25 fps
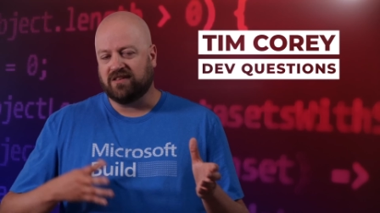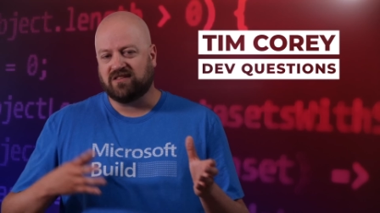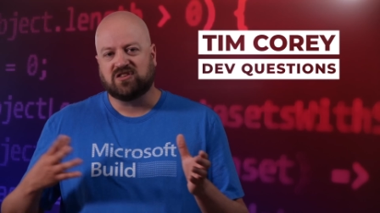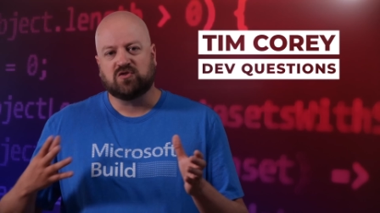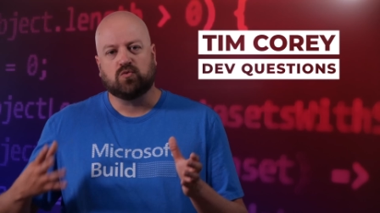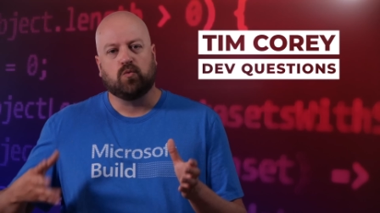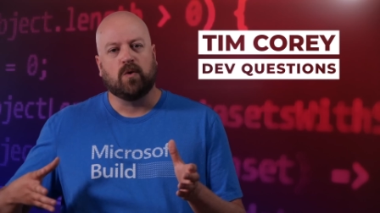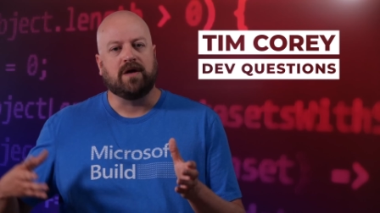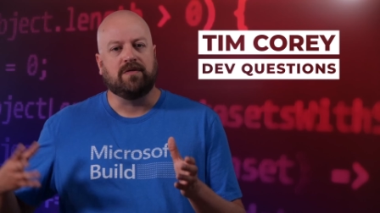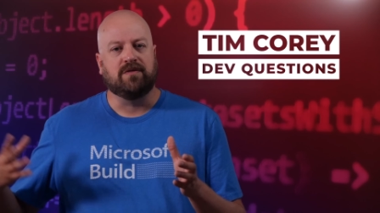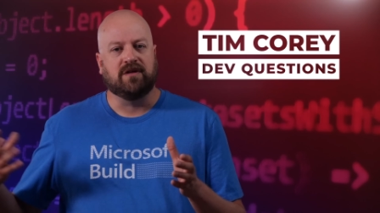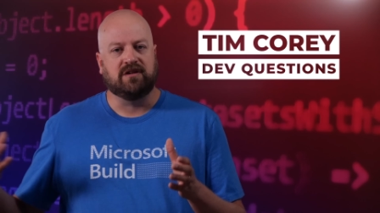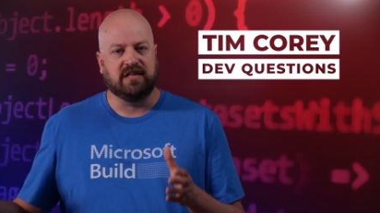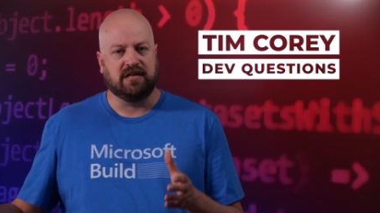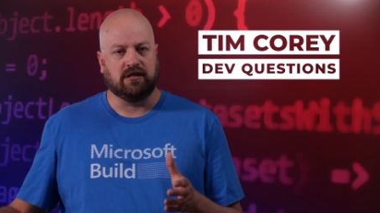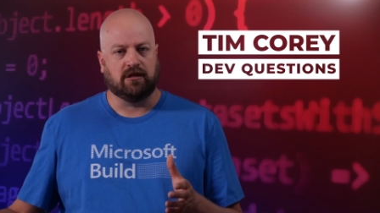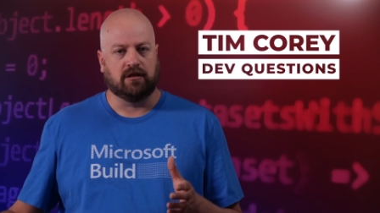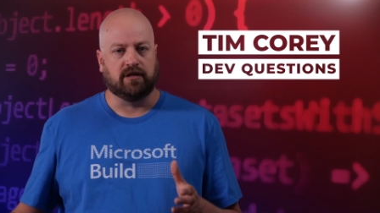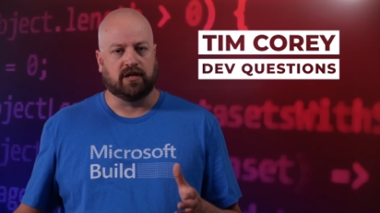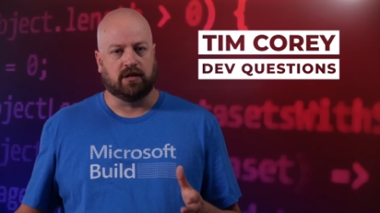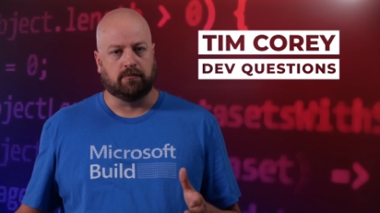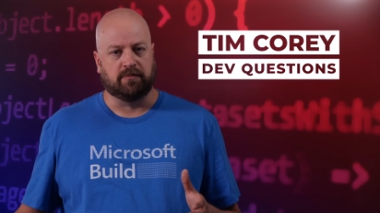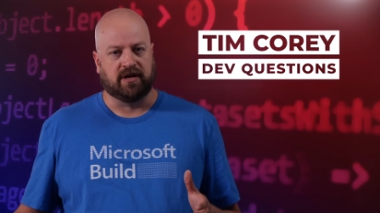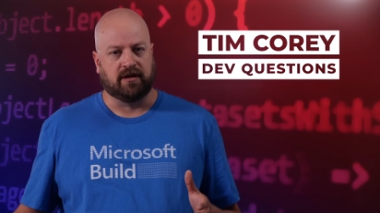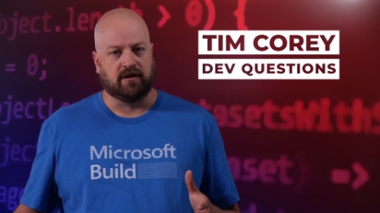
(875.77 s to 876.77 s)
let's sweeten the
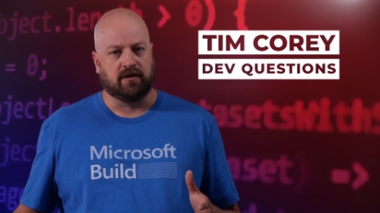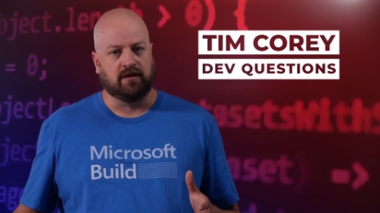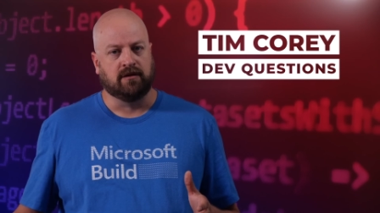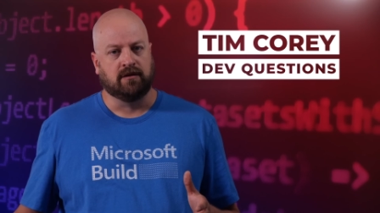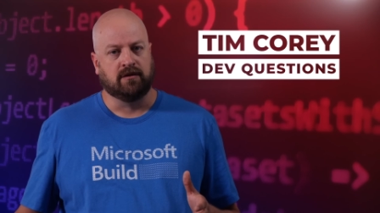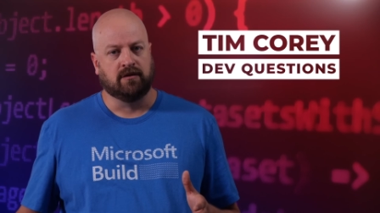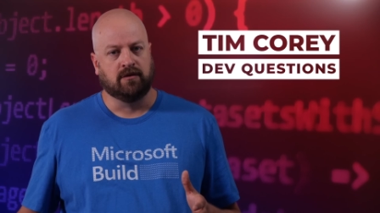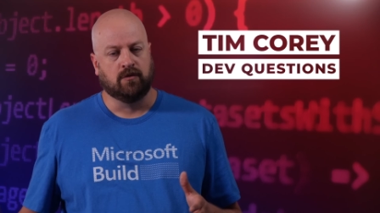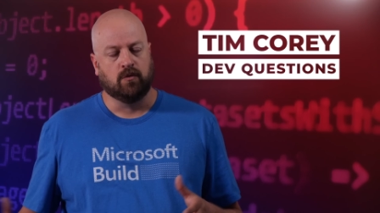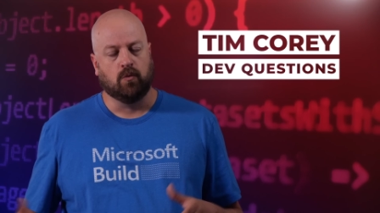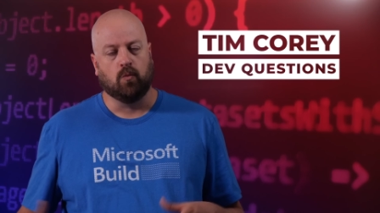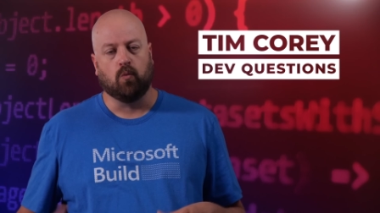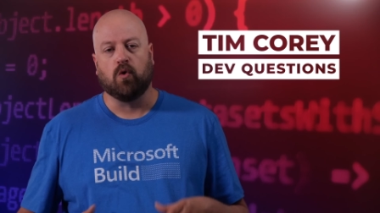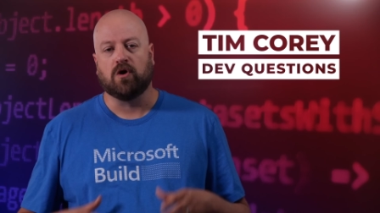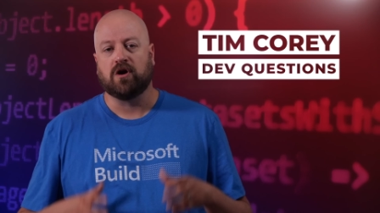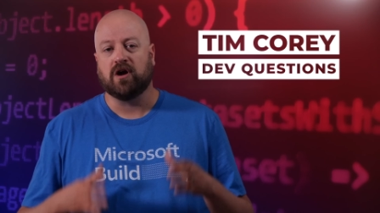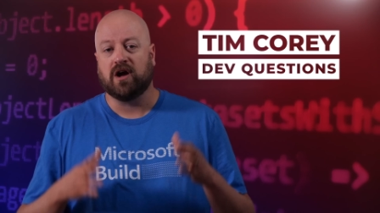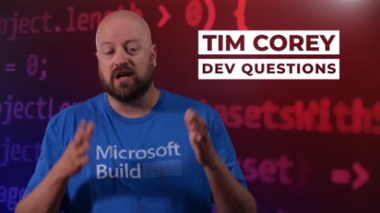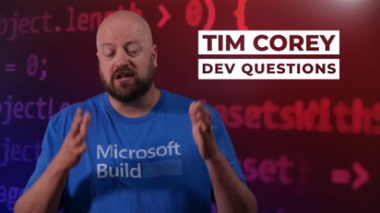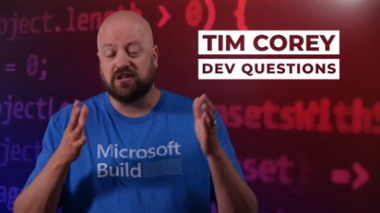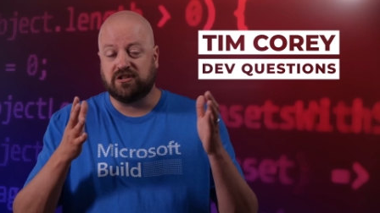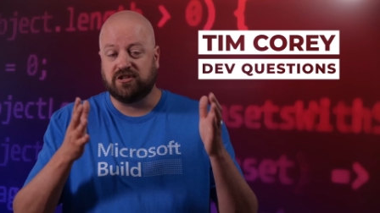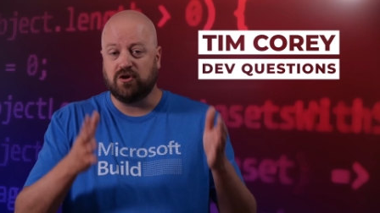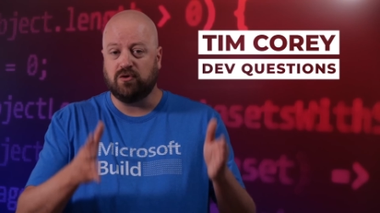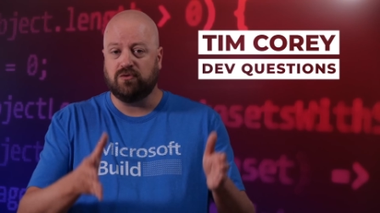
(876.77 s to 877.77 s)
deal a little bit. We're
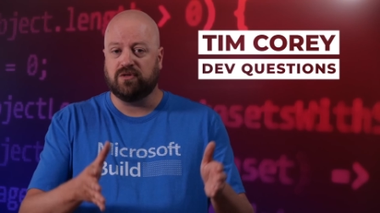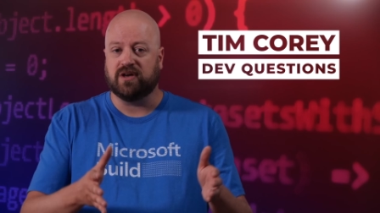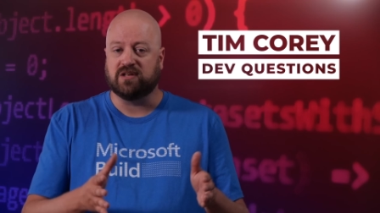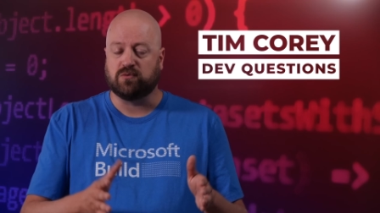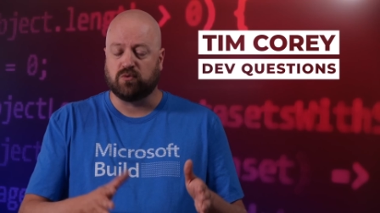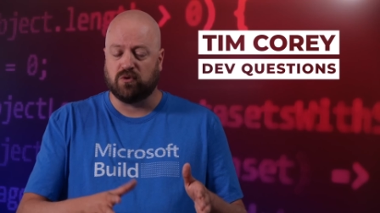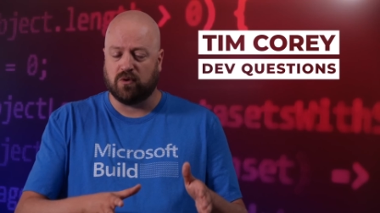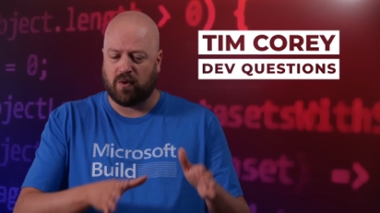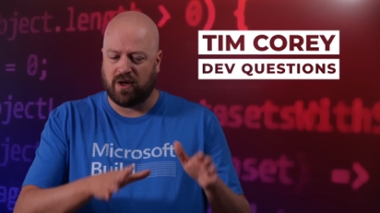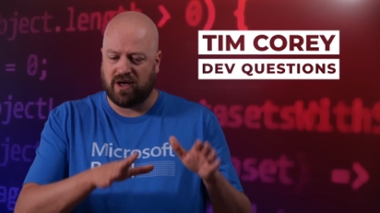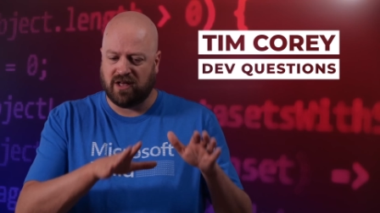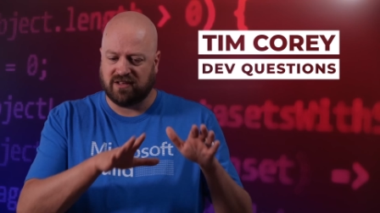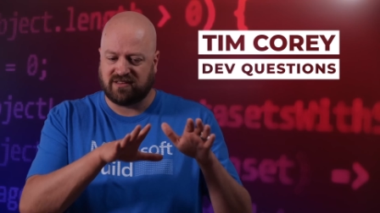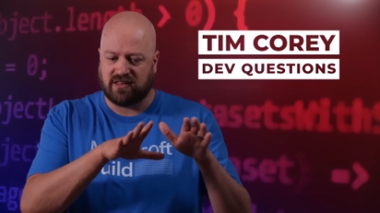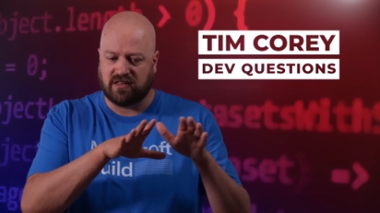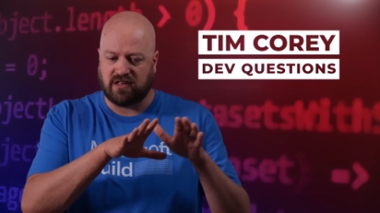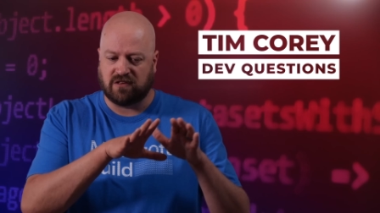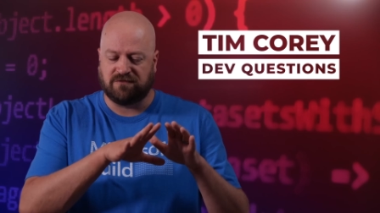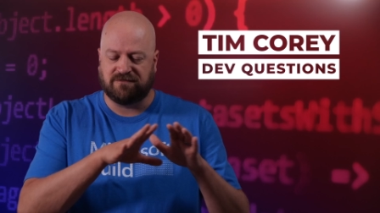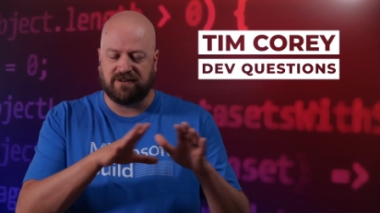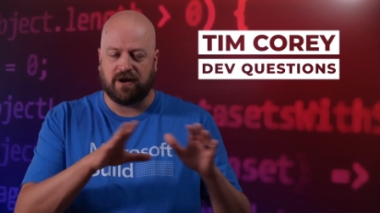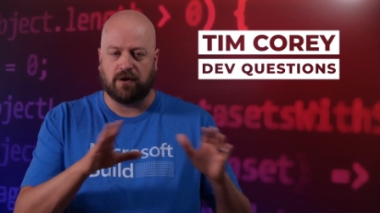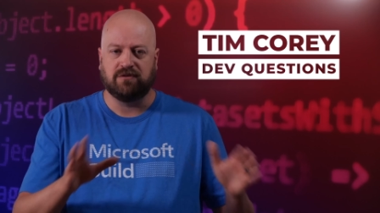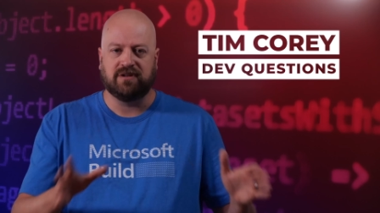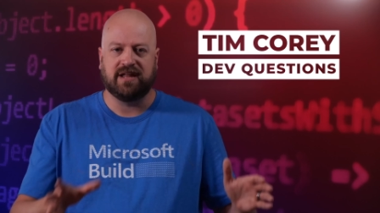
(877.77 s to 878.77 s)
going to do this. We want to
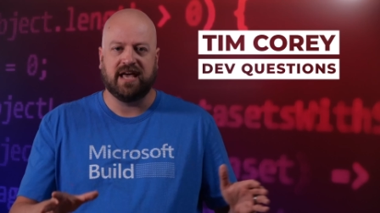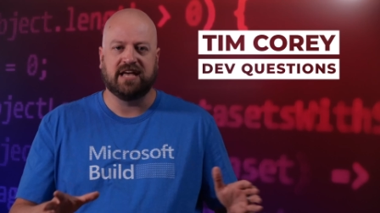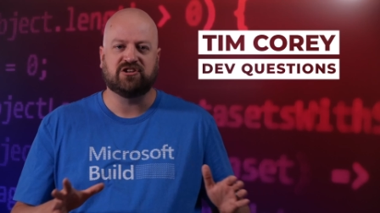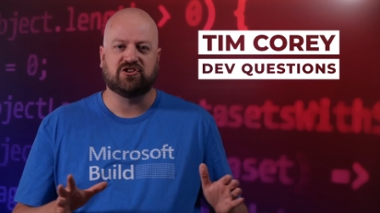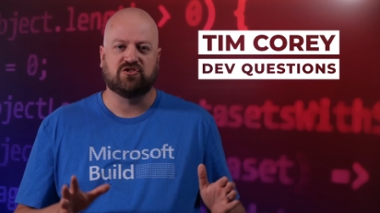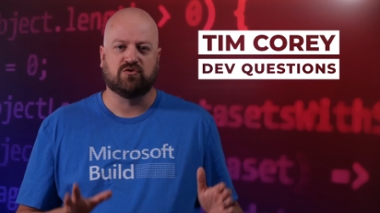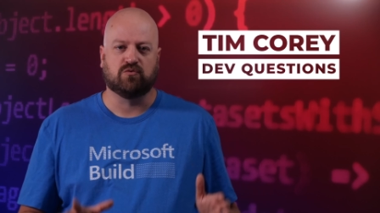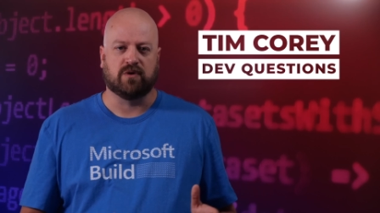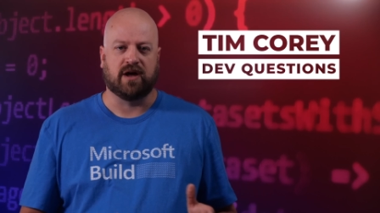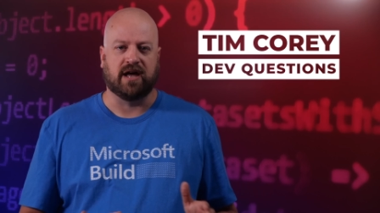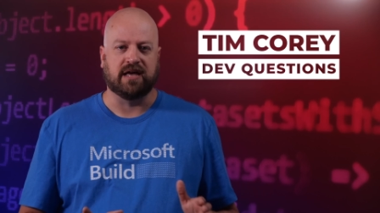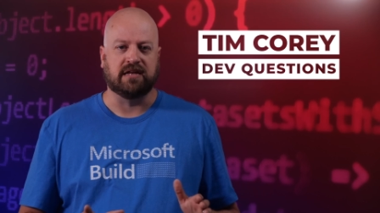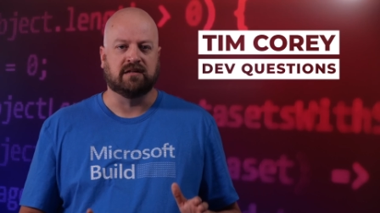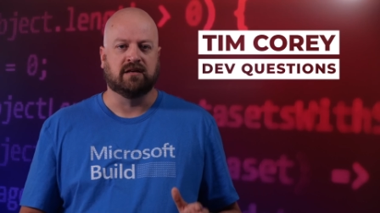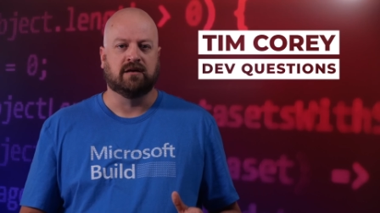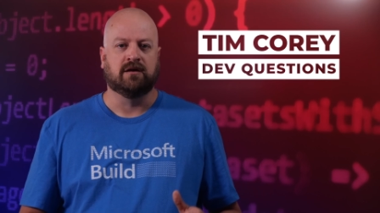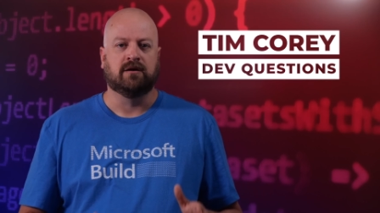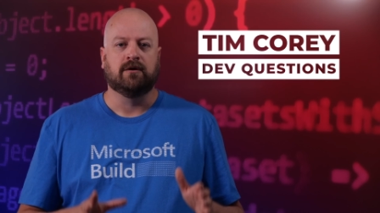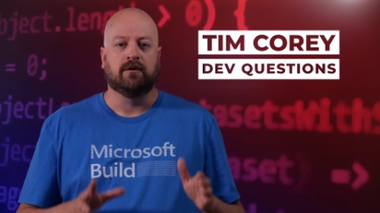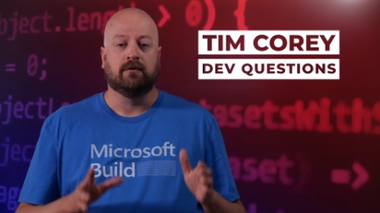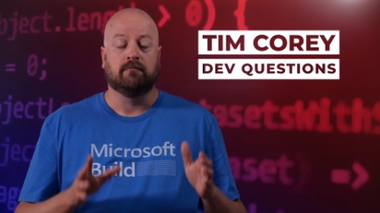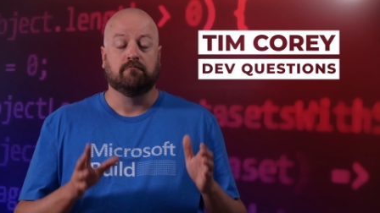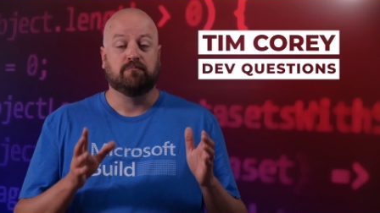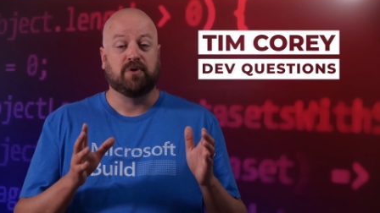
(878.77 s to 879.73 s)
set this foundation right.